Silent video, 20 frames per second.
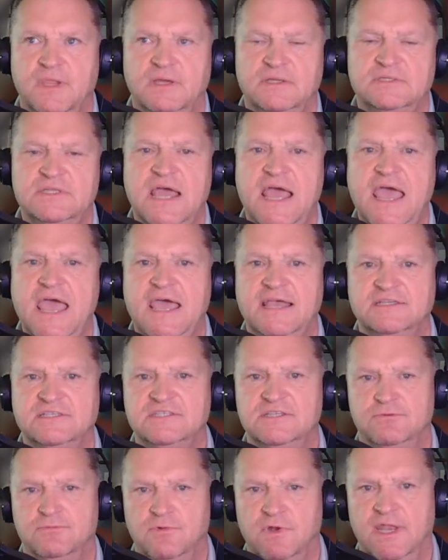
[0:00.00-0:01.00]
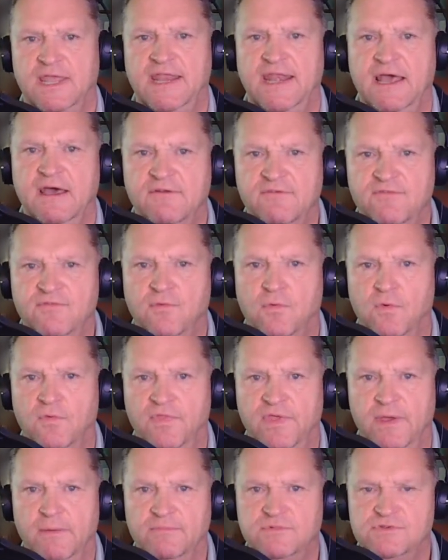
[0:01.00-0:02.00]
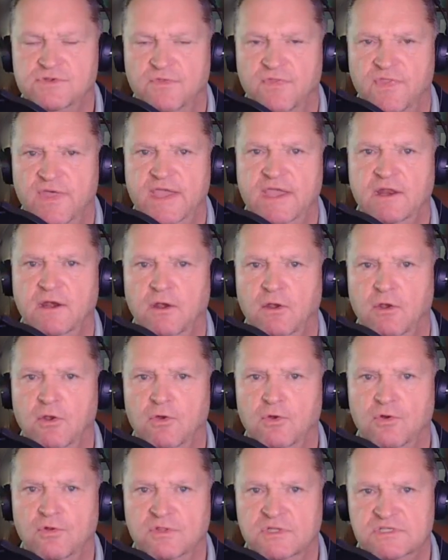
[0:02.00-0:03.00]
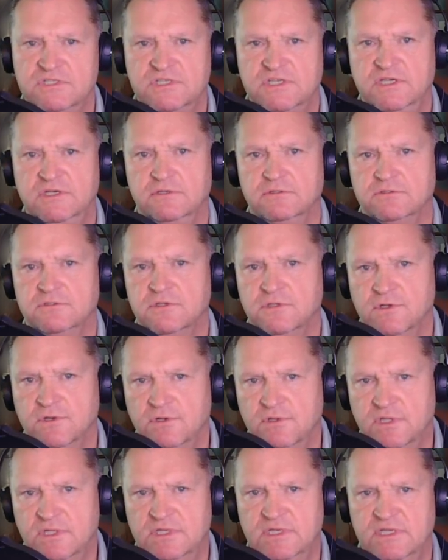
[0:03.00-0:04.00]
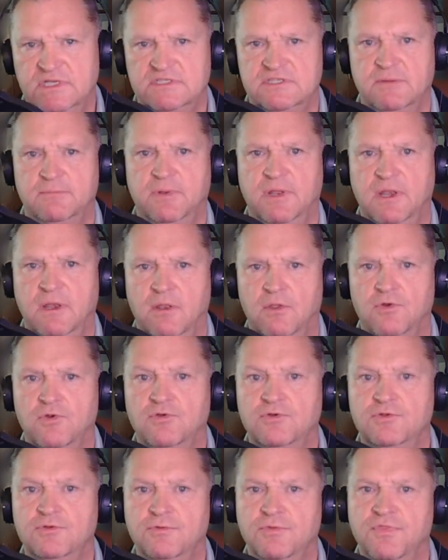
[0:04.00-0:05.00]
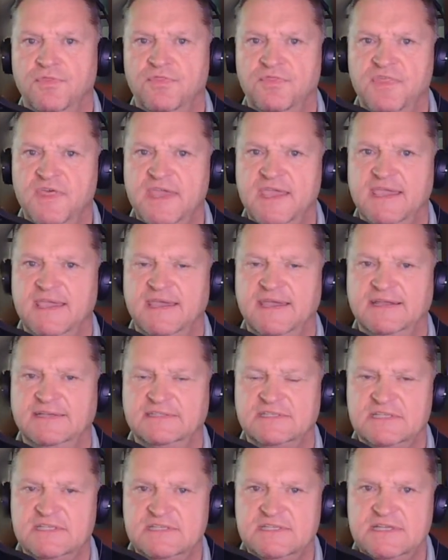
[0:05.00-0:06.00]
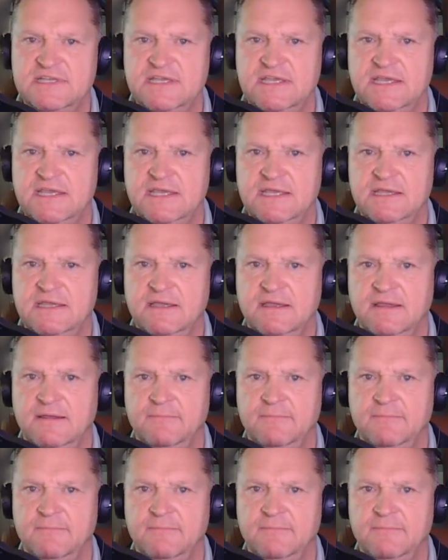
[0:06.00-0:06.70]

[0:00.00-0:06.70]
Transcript: tasks that were laid out for them, so they could learn the skills, learn the discipline, learn to think and see